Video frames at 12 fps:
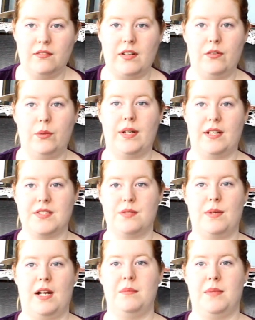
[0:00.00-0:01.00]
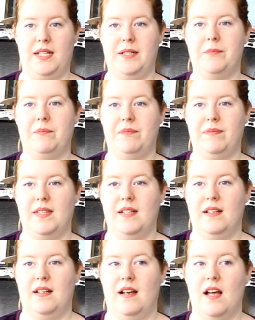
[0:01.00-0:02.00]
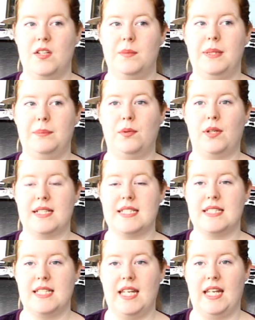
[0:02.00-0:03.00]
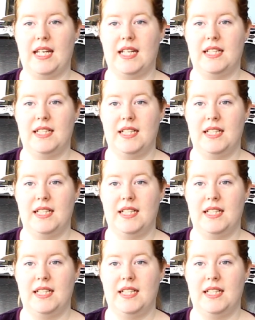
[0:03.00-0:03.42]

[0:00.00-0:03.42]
of everyone else around me. Other people can see,